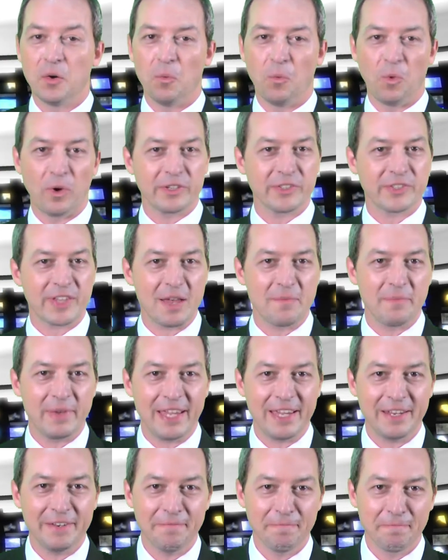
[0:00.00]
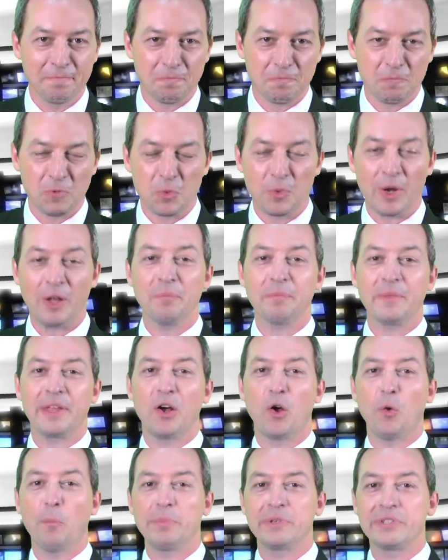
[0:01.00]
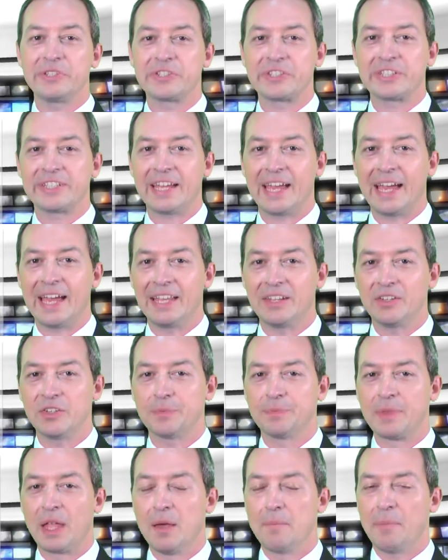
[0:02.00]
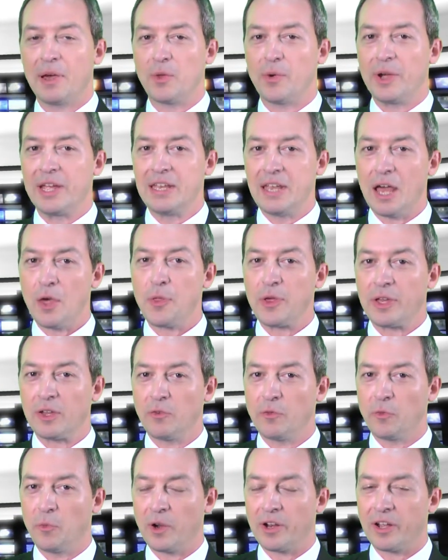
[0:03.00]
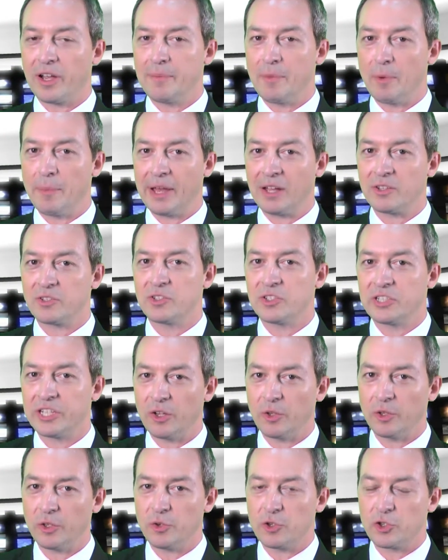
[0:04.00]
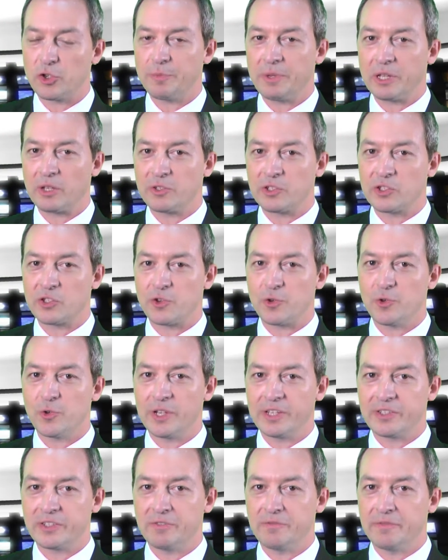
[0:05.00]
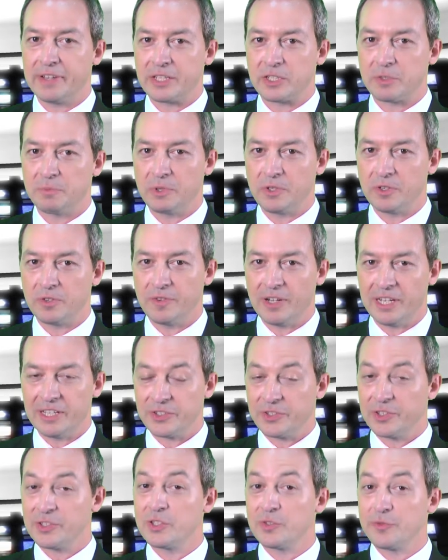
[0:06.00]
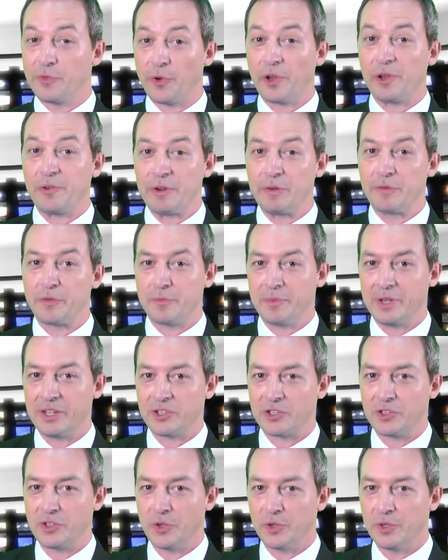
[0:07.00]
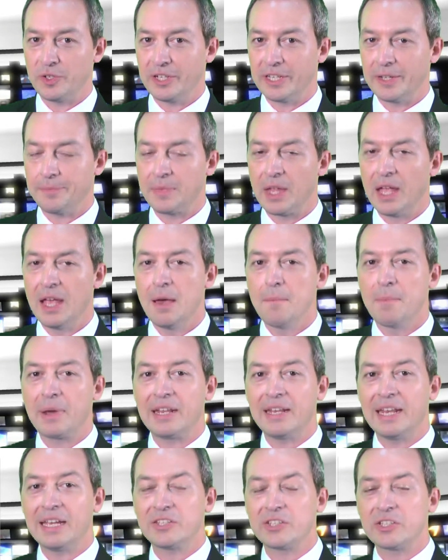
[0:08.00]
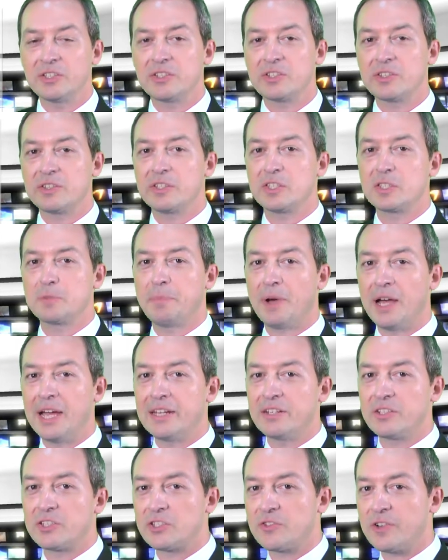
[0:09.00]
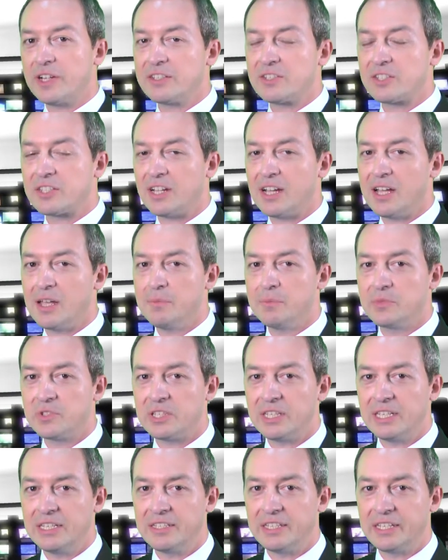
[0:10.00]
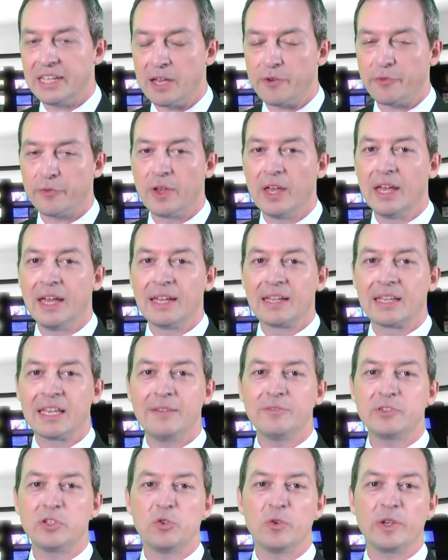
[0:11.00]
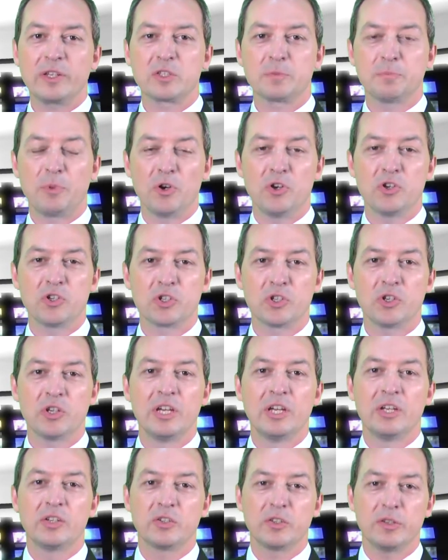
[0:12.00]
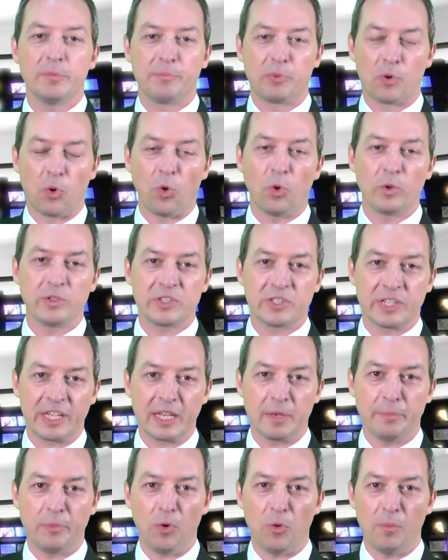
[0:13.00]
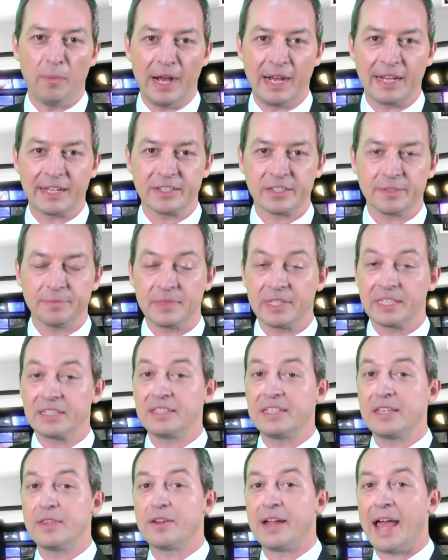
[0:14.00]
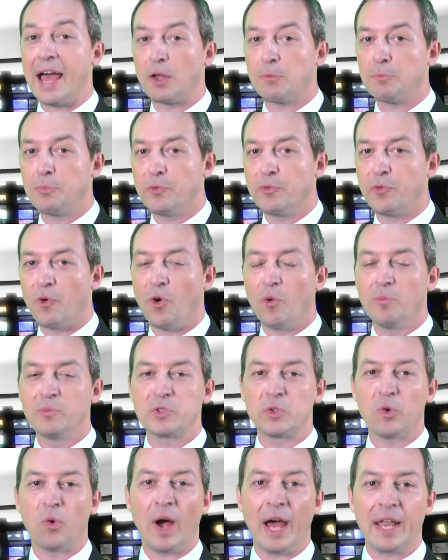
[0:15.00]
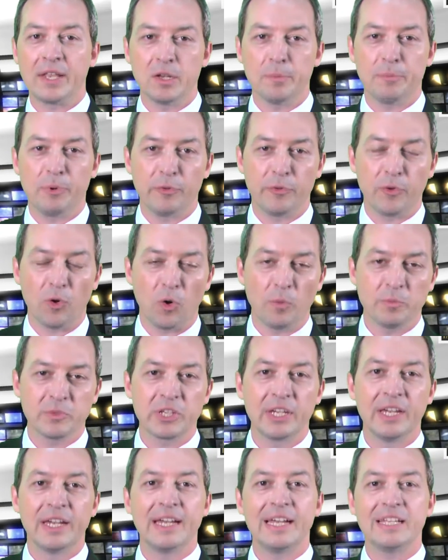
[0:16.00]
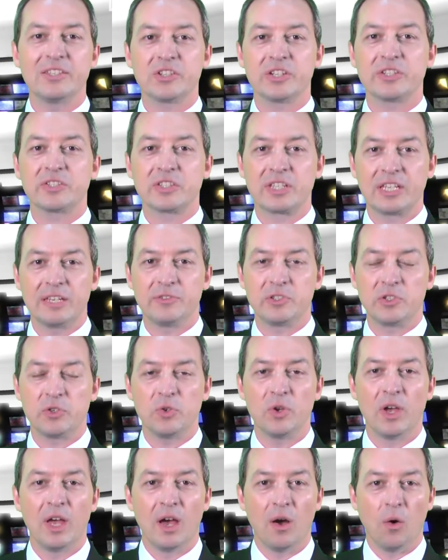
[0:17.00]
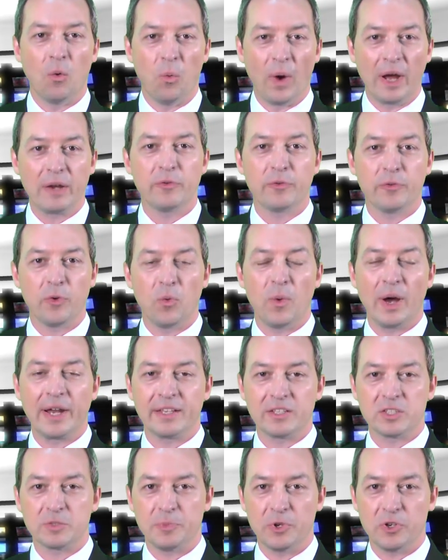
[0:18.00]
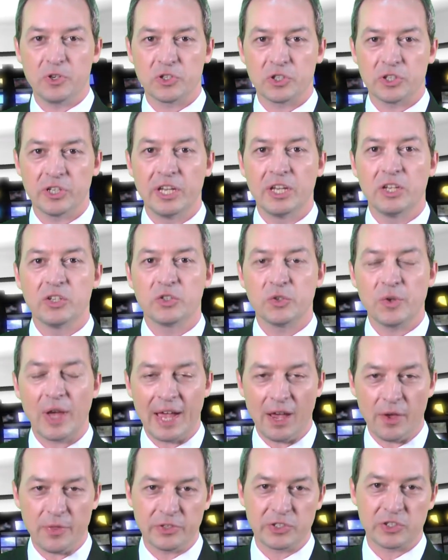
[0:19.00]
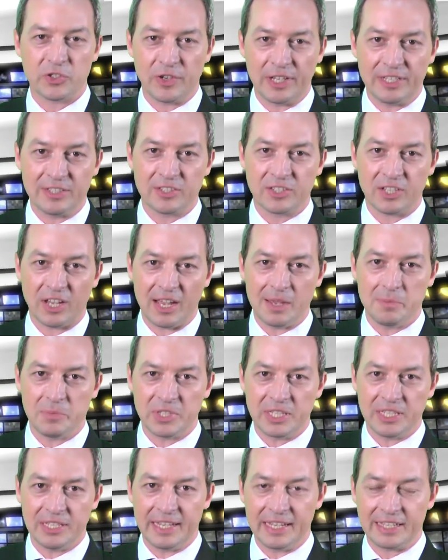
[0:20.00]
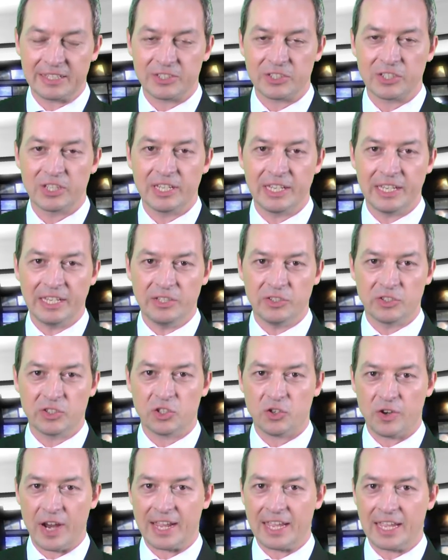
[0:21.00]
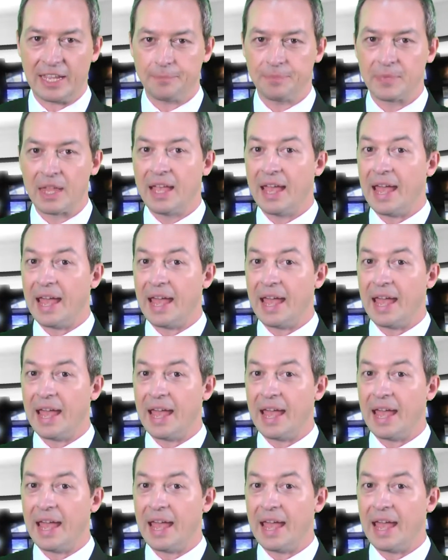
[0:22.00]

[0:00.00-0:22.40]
What does that mean? Well, help is at hand. By the way, nothing of what I'm about to tell you should be construed as investment advice. This is for your information only. But in essence, the Straits Times ETF gives you exposure to the broad Singapore market. It neither outperforms nor underperforms. It just gives you a one-for-one exposure to how the Straits Times Index is tracking.